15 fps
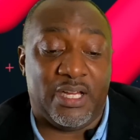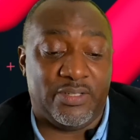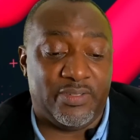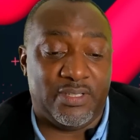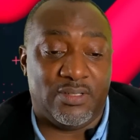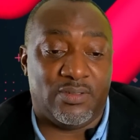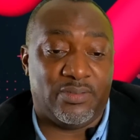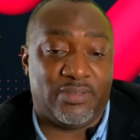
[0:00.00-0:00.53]

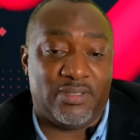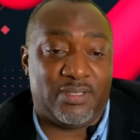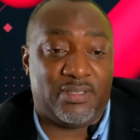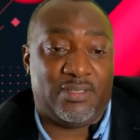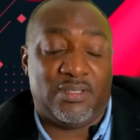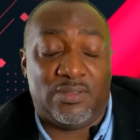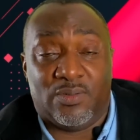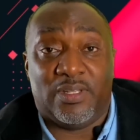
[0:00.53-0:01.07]
or 60,
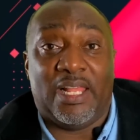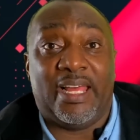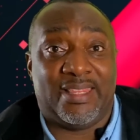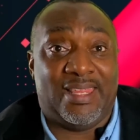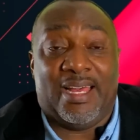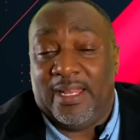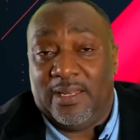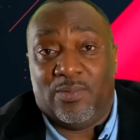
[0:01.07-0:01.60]
not like
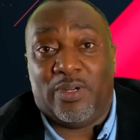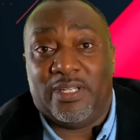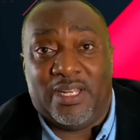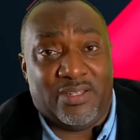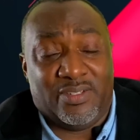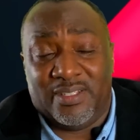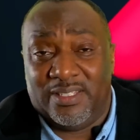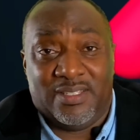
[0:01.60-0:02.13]
that.
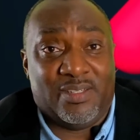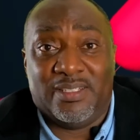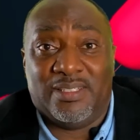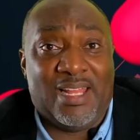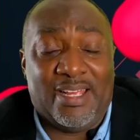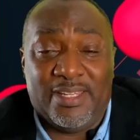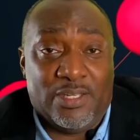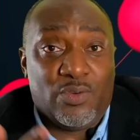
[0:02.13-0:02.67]
100. It
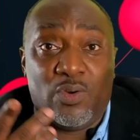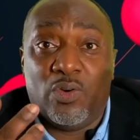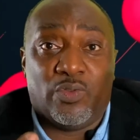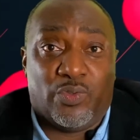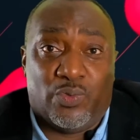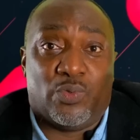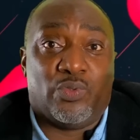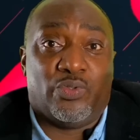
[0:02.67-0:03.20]
doesn't go
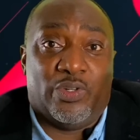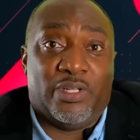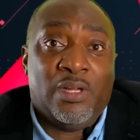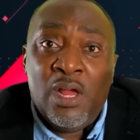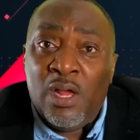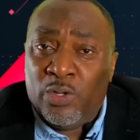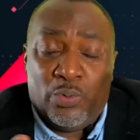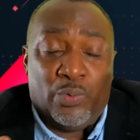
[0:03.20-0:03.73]
through to
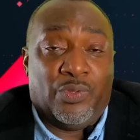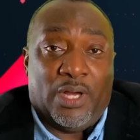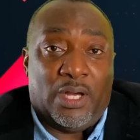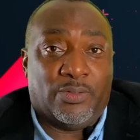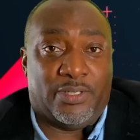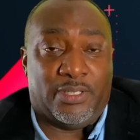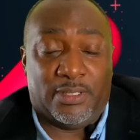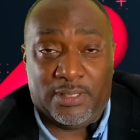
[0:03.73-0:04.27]

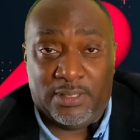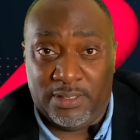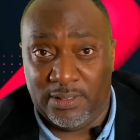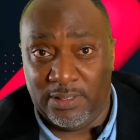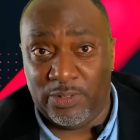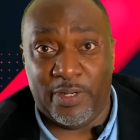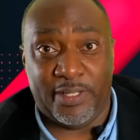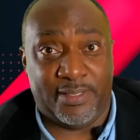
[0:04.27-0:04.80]
2,000
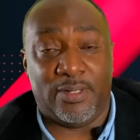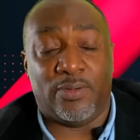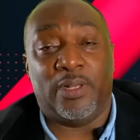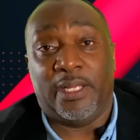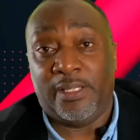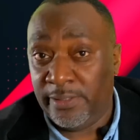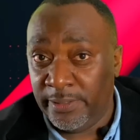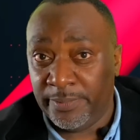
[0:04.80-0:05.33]
US
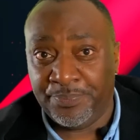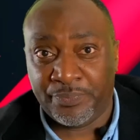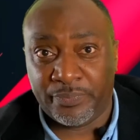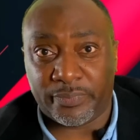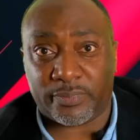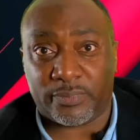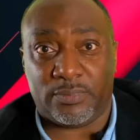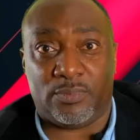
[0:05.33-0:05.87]
dollars.
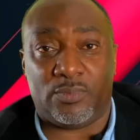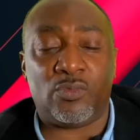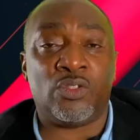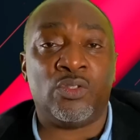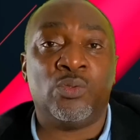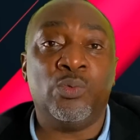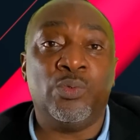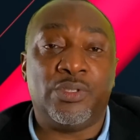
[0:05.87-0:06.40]

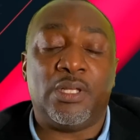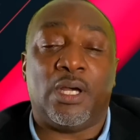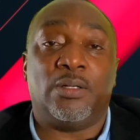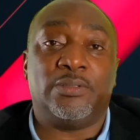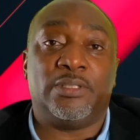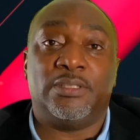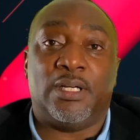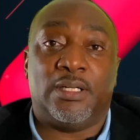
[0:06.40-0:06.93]

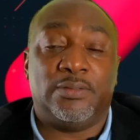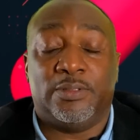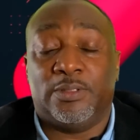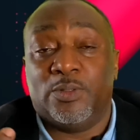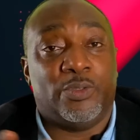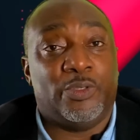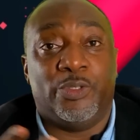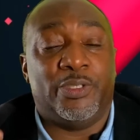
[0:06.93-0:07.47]
2,100
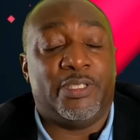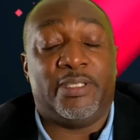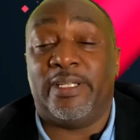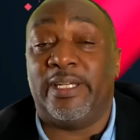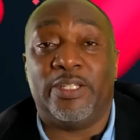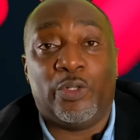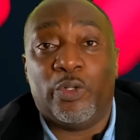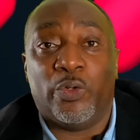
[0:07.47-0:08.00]
US.
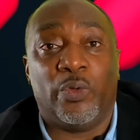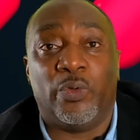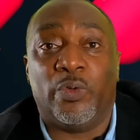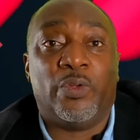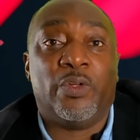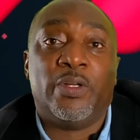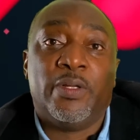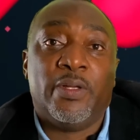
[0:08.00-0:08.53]
No.
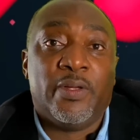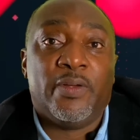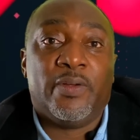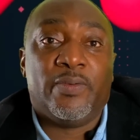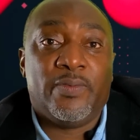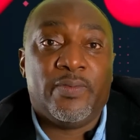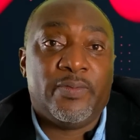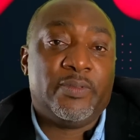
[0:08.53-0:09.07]

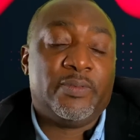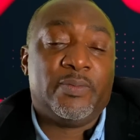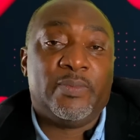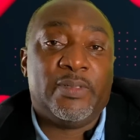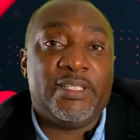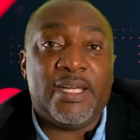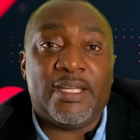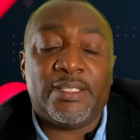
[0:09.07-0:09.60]
It
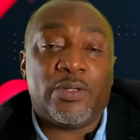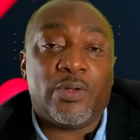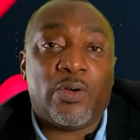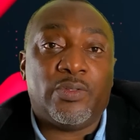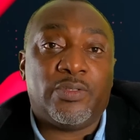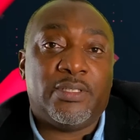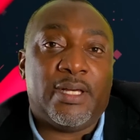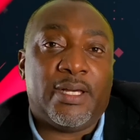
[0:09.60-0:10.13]
doesn't
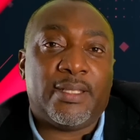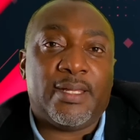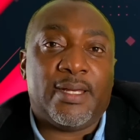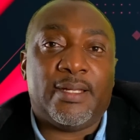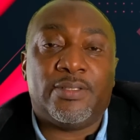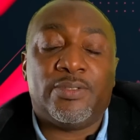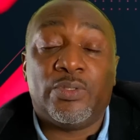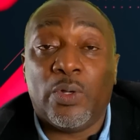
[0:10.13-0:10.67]
cost like that.
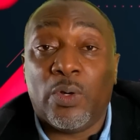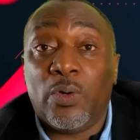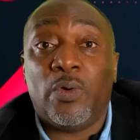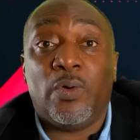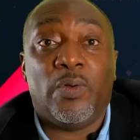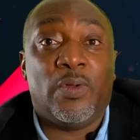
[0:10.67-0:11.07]
So